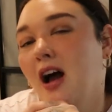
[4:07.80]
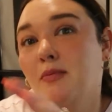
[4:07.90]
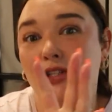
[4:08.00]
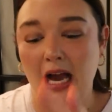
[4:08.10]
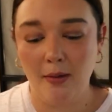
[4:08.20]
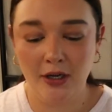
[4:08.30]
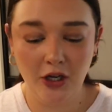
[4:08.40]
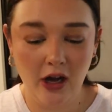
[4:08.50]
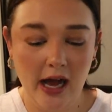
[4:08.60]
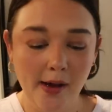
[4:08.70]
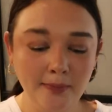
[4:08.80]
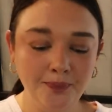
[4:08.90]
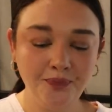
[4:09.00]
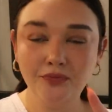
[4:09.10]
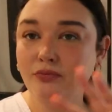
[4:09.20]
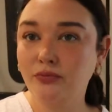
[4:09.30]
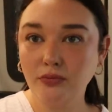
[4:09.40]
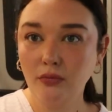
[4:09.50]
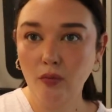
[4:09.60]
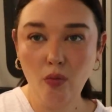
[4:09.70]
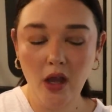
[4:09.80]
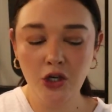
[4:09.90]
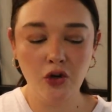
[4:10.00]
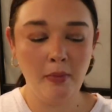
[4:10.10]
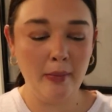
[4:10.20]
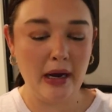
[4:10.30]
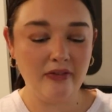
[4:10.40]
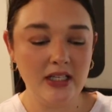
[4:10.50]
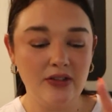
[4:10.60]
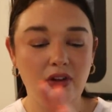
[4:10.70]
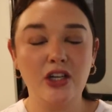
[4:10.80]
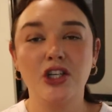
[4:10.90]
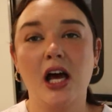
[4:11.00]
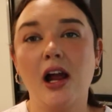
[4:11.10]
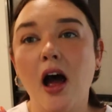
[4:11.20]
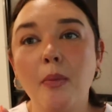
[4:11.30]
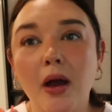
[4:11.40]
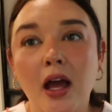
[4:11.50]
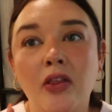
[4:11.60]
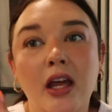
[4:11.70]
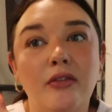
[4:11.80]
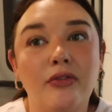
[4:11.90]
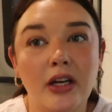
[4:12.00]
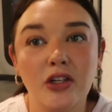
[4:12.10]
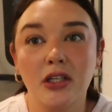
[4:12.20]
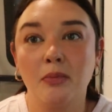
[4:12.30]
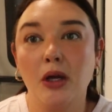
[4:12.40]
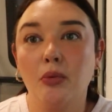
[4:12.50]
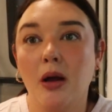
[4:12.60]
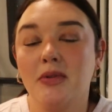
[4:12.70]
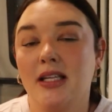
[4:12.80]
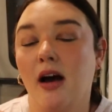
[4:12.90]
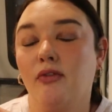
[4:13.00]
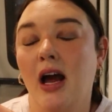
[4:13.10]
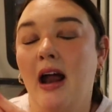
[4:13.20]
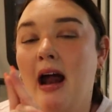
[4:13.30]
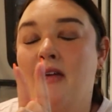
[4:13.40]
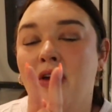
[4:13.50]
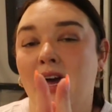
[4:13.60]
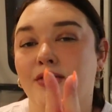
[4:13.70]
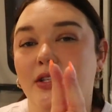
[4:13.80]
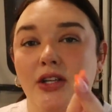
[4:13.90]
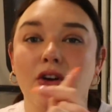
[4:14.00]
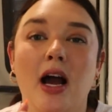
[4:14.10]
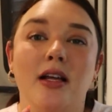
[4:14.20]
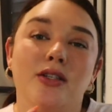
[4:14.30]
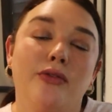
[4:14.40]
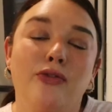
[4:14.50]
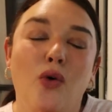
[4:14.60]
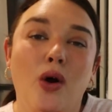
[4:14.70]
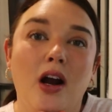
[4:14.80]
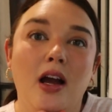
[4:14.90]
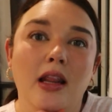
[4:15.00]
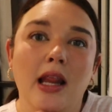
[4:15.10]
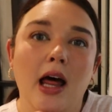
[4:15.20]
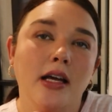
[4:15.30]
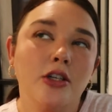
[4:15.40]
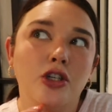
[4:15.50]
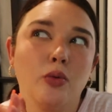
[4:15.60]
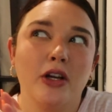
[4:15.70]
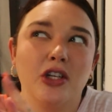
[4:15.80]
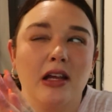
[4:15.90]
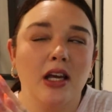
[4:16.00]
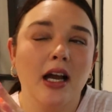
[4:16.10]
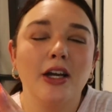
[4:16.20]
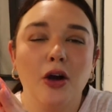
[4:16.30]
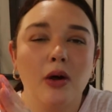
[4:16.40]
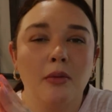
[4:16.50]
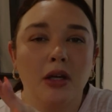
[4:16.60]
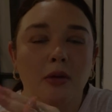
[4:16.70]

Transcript: Um, so yeah, I'm gonna go ahead, enjoy my breakfast, finish that up, and then finish some meal prep stuff. And then I'll see you guys for lunch, which I think I know what I'm